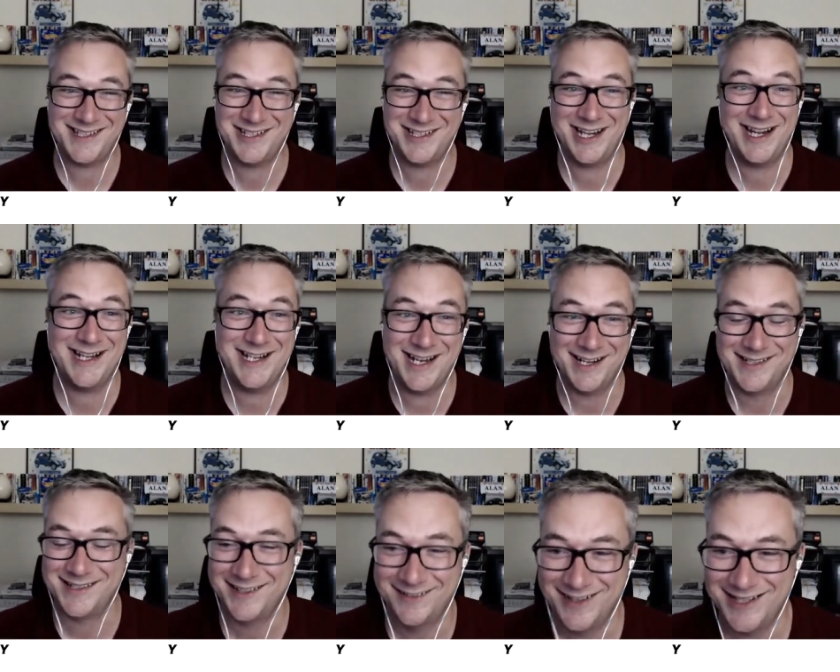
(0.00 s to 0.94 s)

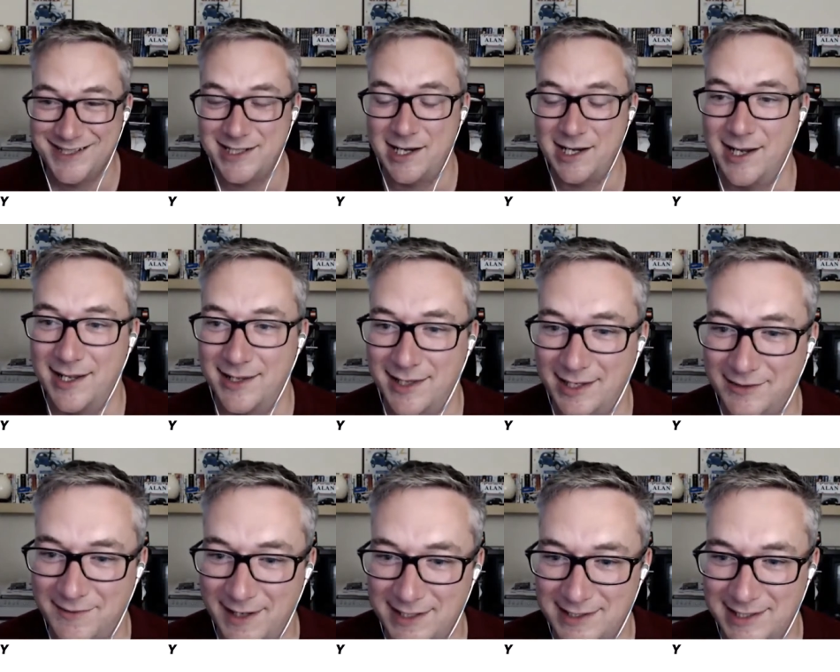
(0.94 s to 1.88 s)
genius, which I think is
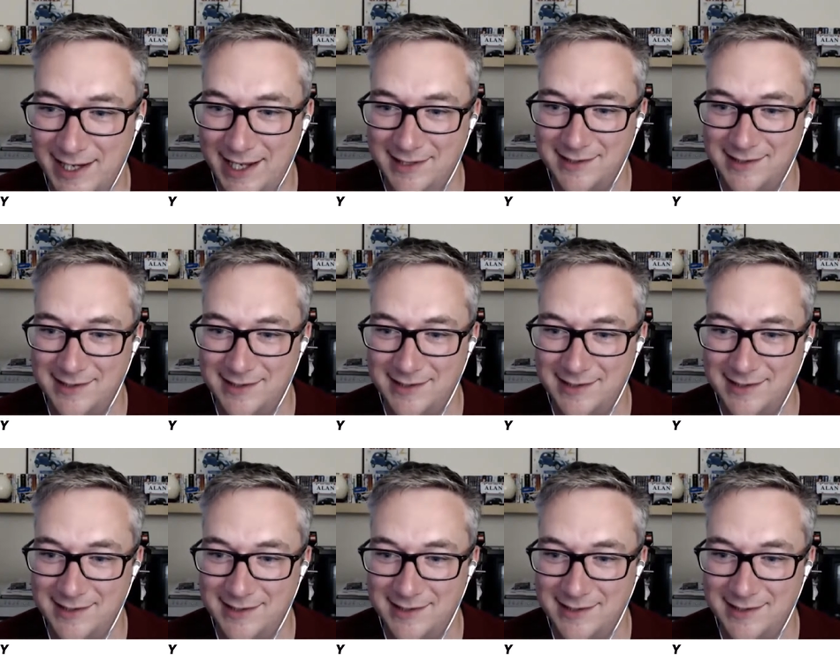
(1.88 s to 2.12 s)
fantastic.